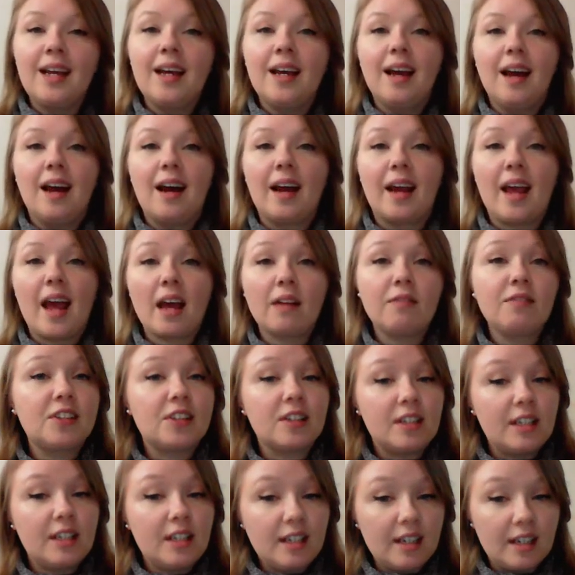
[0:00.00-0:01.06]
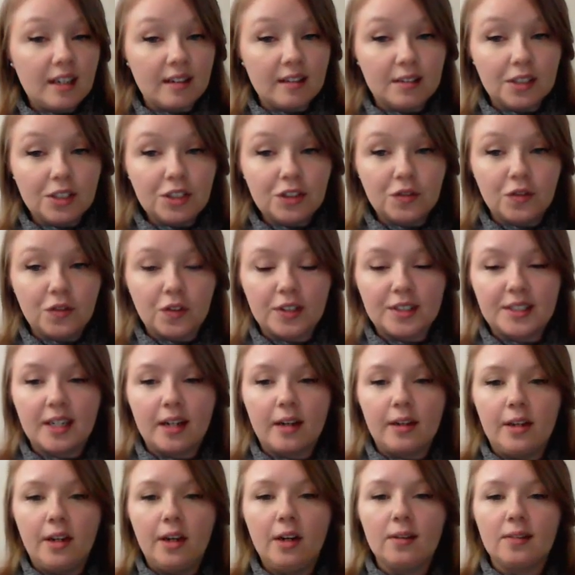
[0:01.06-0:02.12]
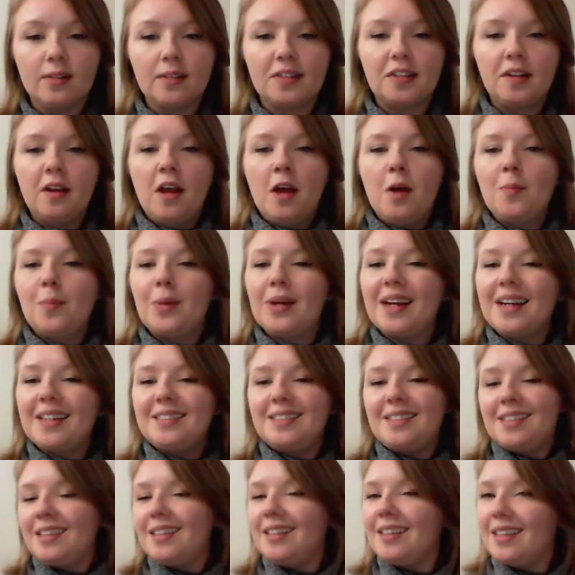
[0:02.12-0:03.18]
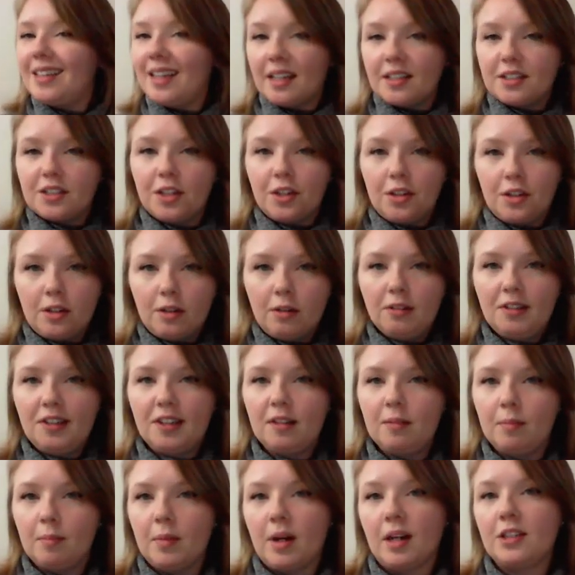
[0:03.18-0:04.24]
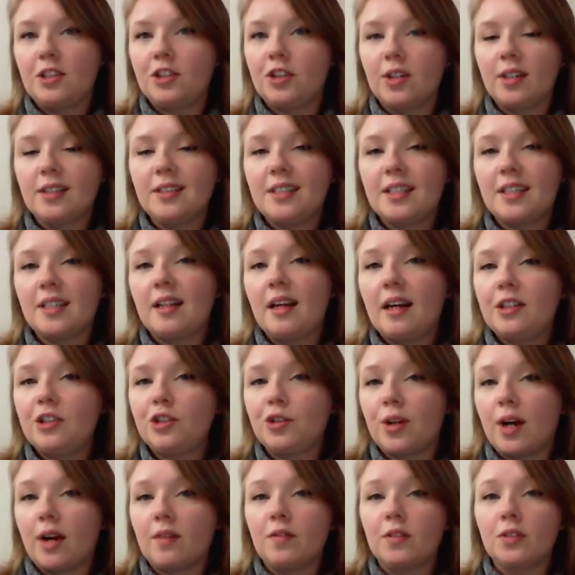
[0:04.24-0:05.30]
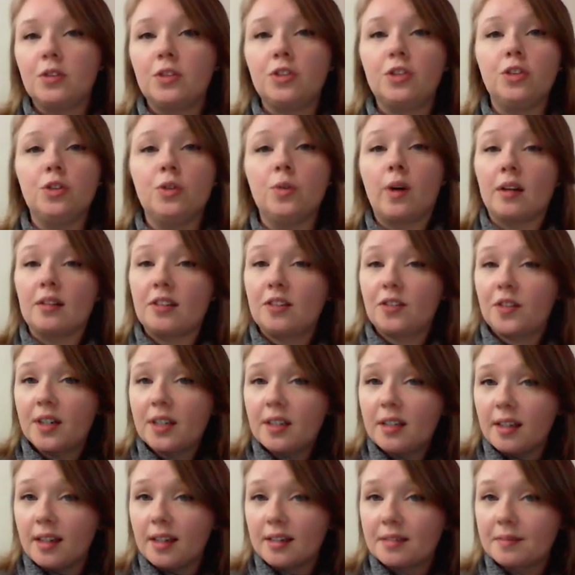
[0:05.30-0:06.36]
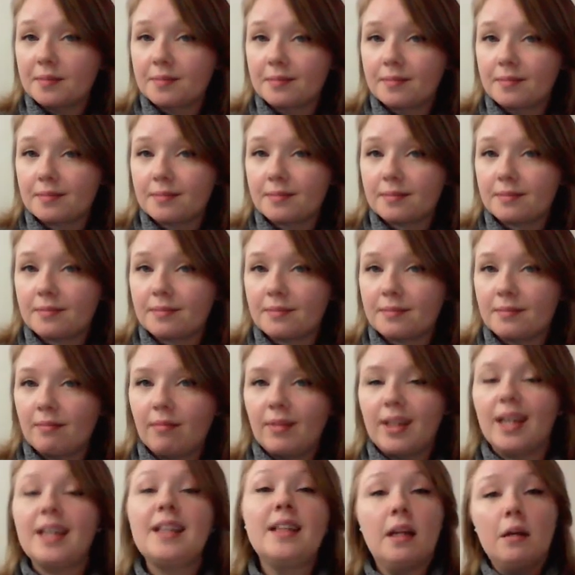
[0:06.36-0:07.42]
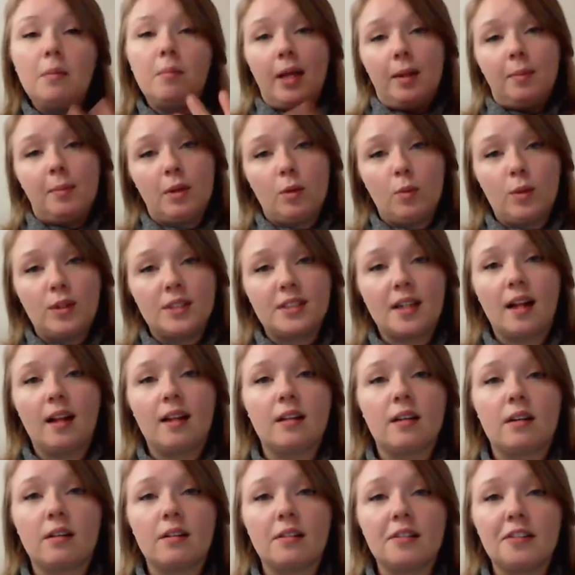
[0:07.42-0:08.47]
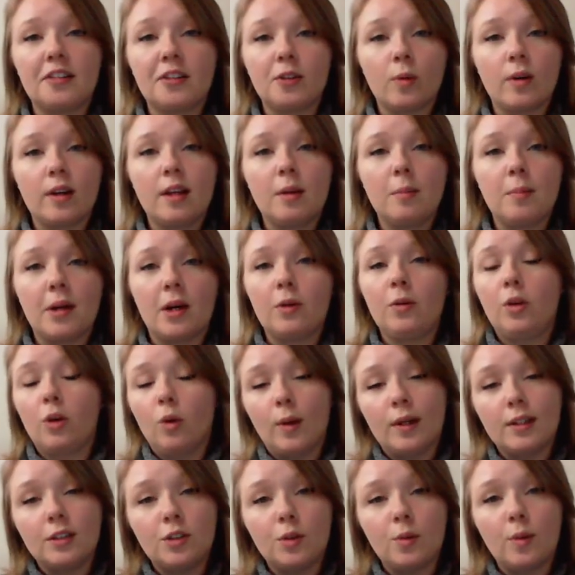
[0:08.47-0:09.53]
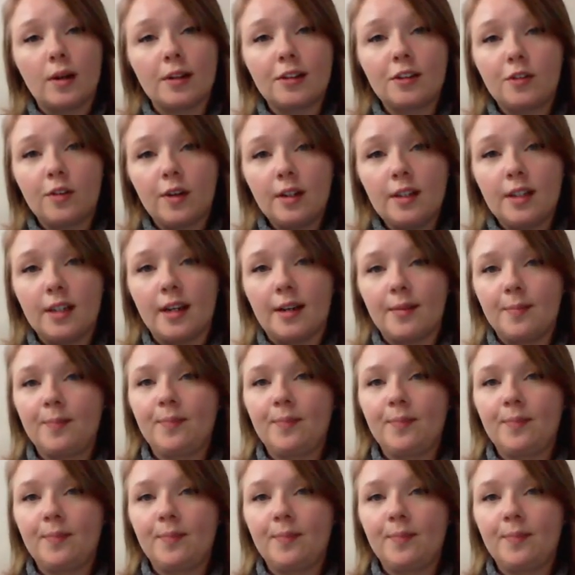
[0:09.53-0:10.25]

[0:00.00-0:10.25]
I have studied English for 10 years, but I didn't get to use it much until I traveled to Australia. And then maybe we tell our story about going to Australia.